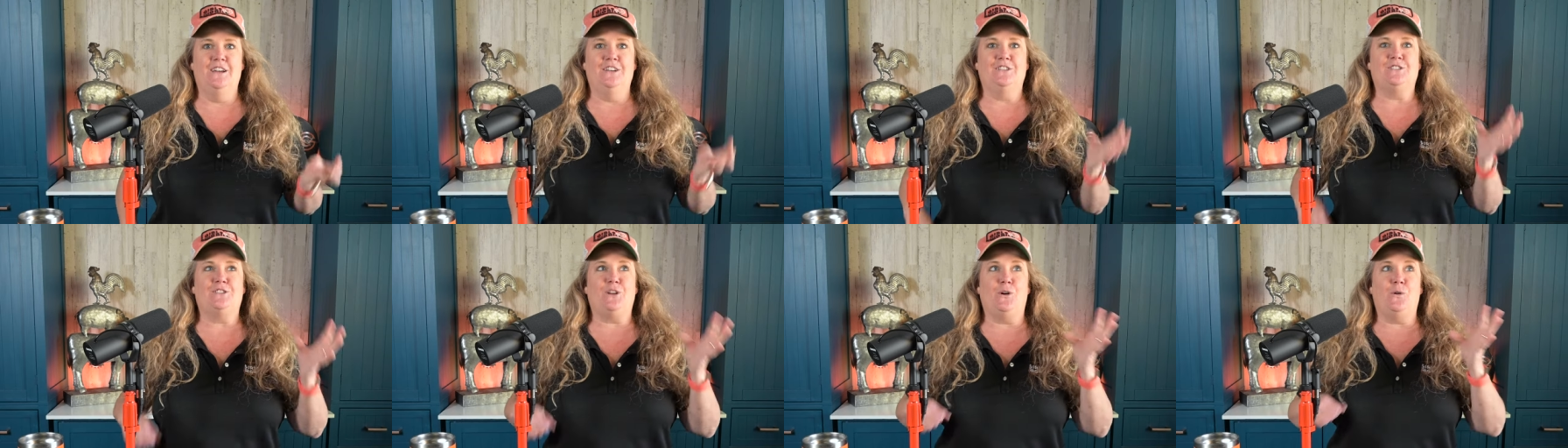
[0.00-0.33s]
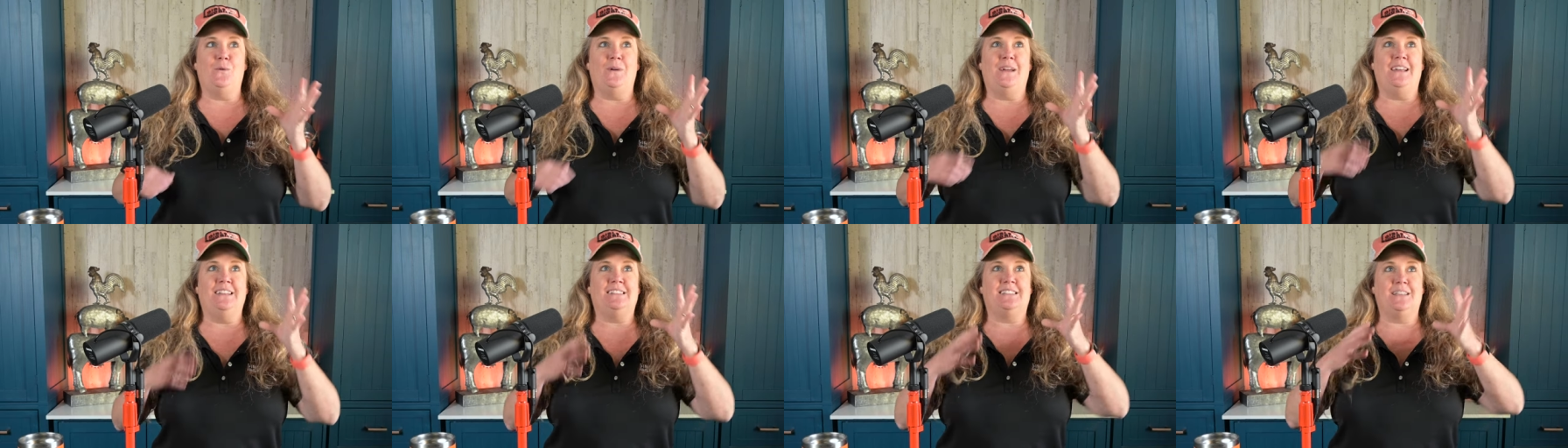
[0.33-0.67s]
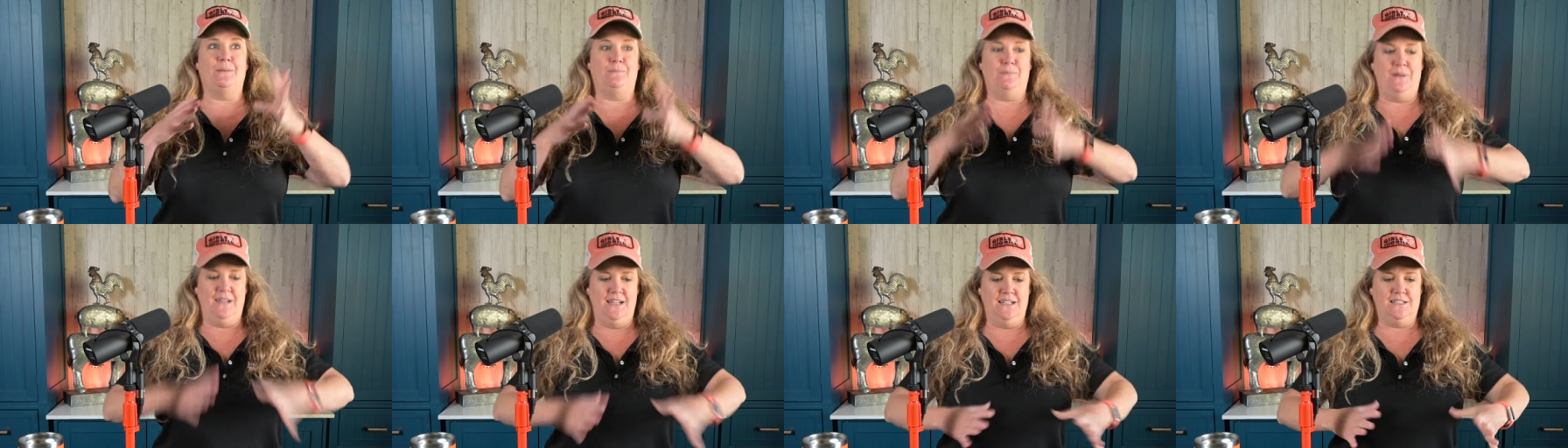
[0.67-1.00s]
So it's
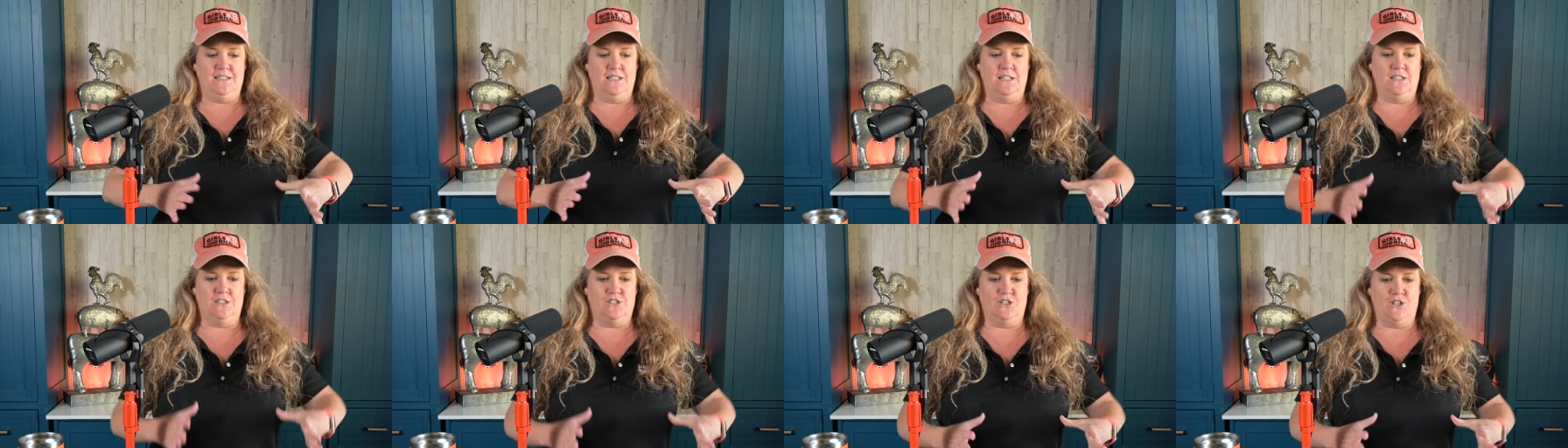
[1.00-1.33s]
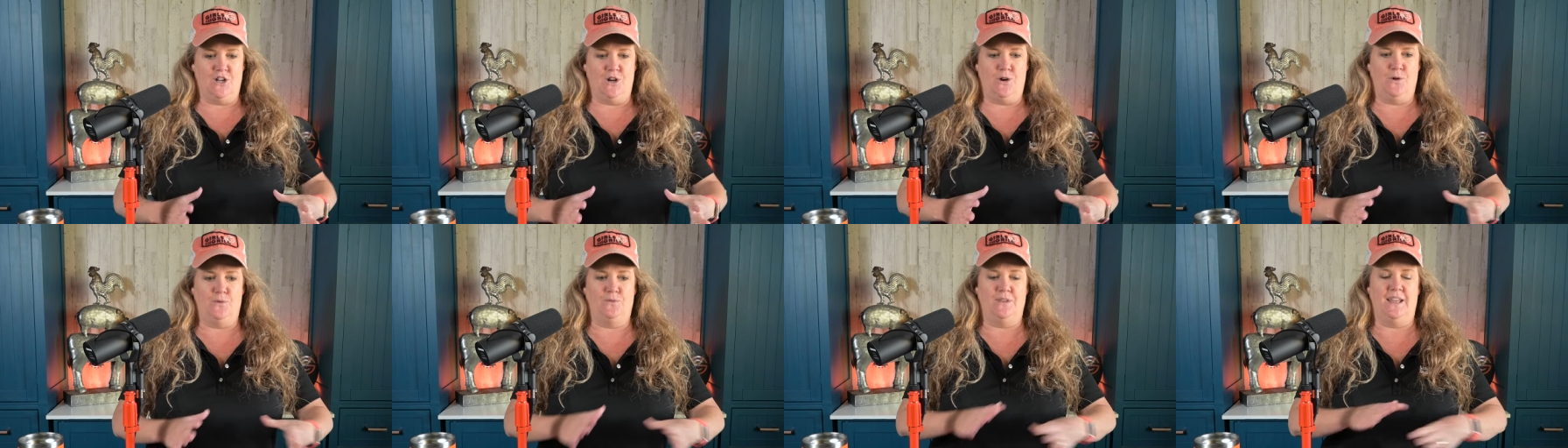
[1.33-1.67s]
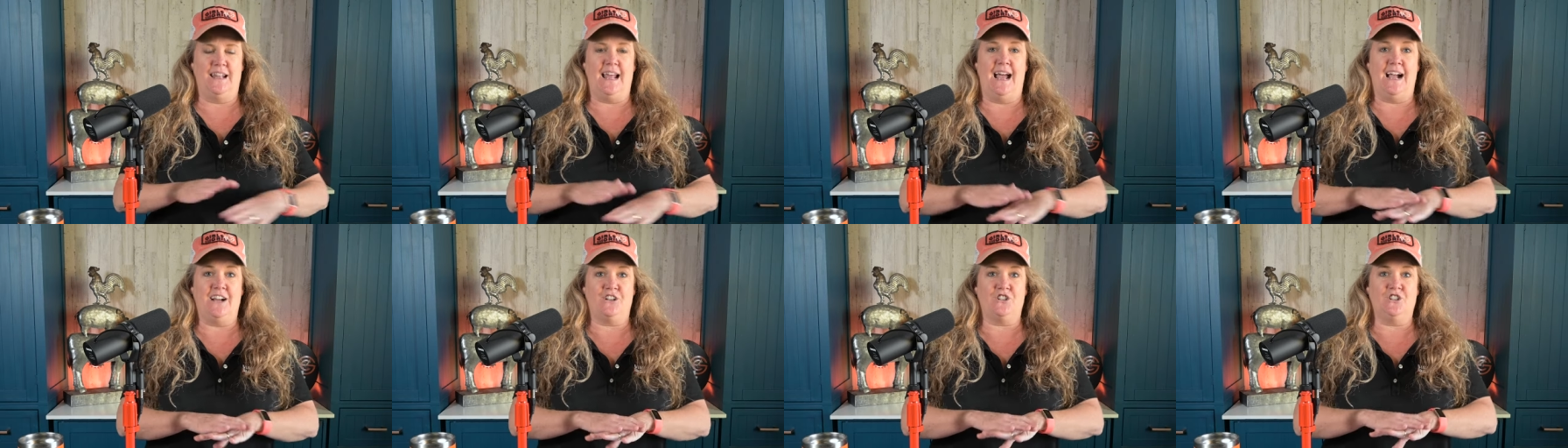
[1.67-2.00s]
a pizza stone
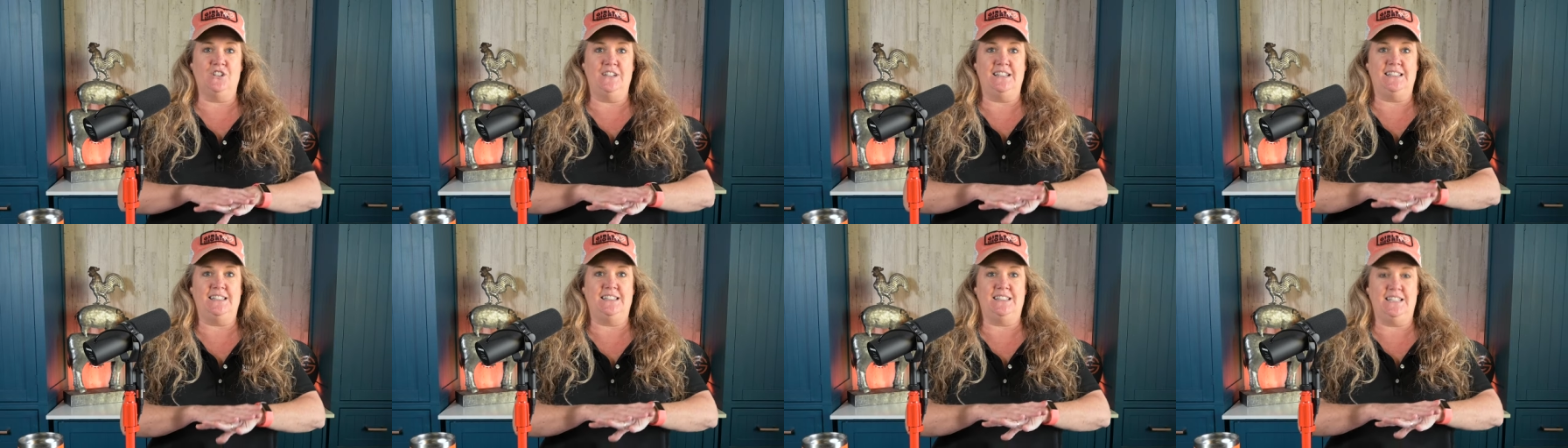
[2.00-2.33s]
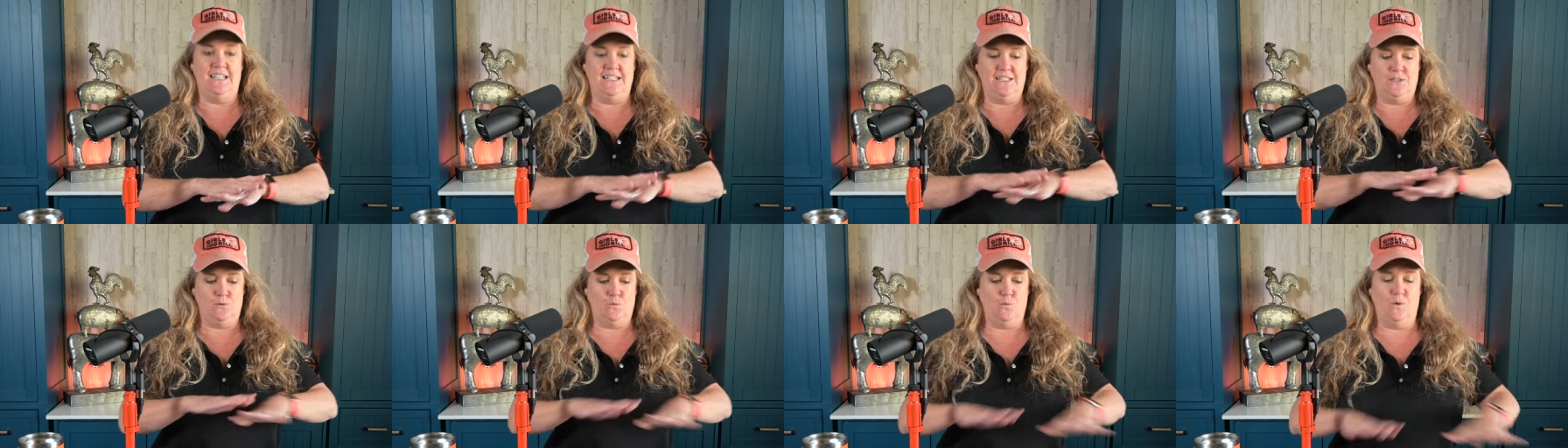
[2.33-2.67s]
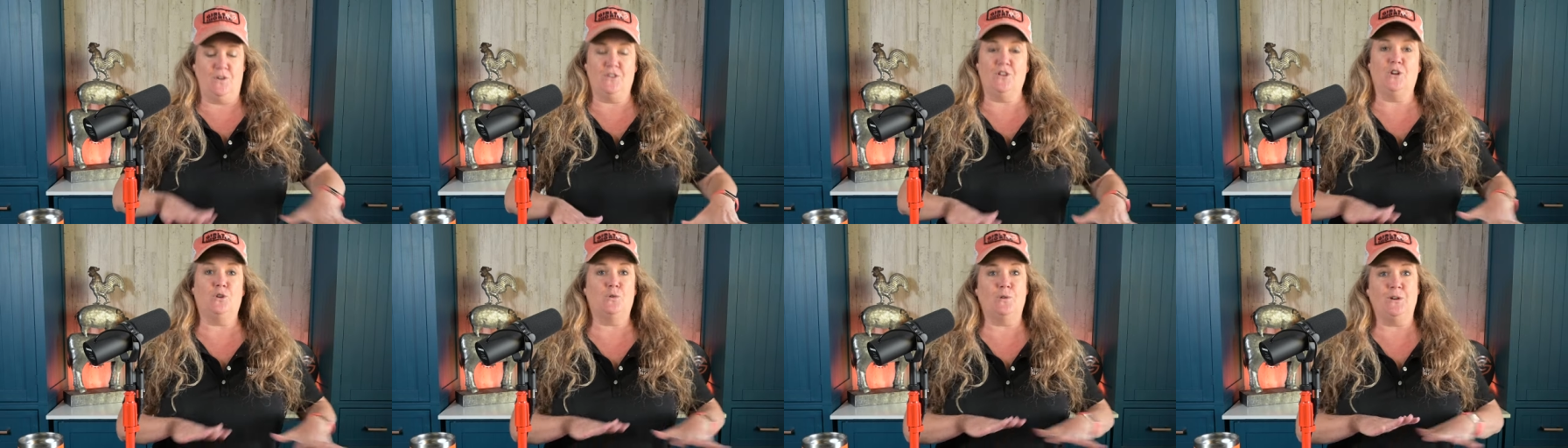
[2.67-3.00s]
that actually sits
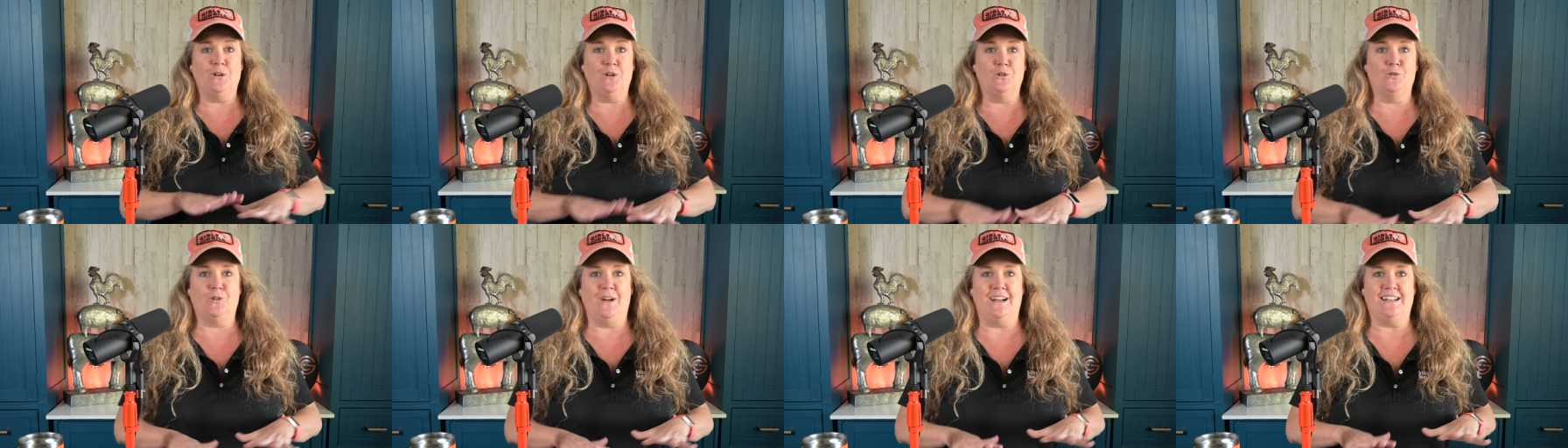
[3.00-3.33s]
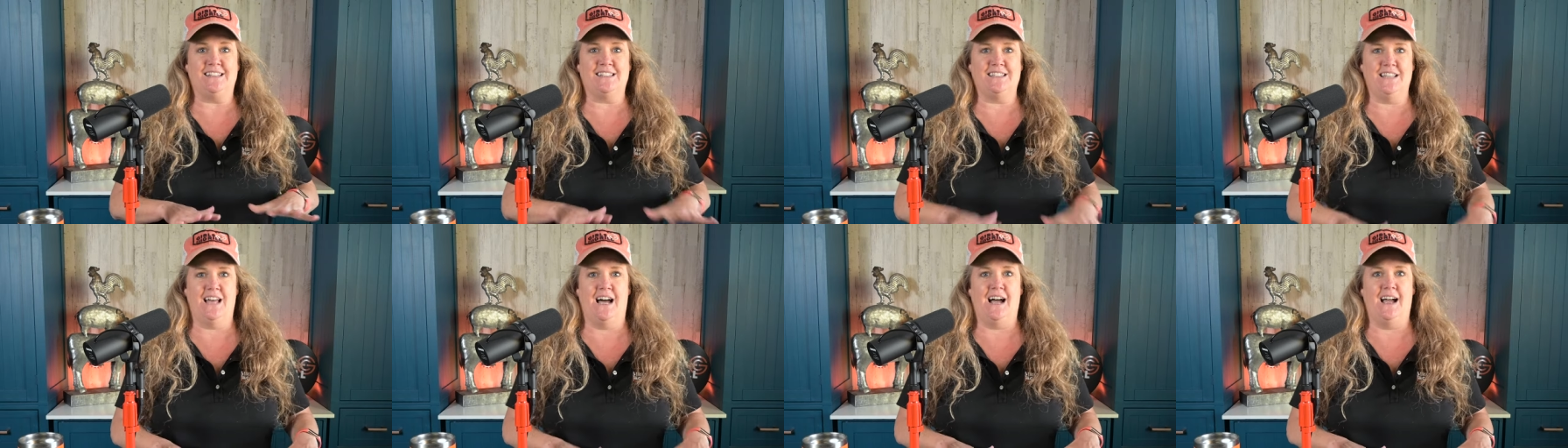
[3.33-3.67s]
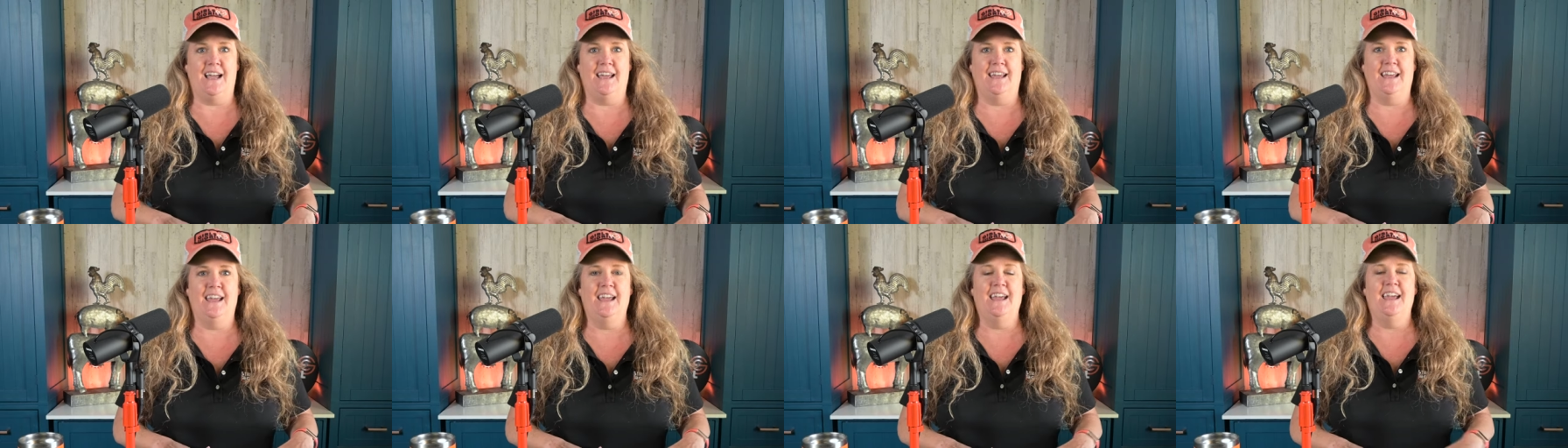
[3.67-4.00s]
where the grill grates
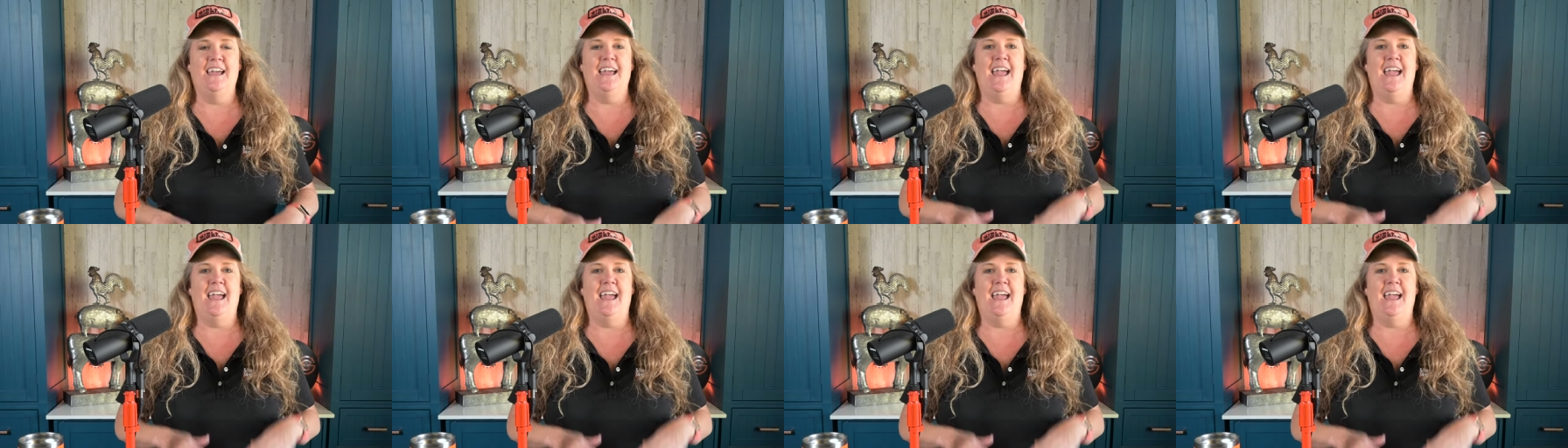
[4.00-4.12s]
lie,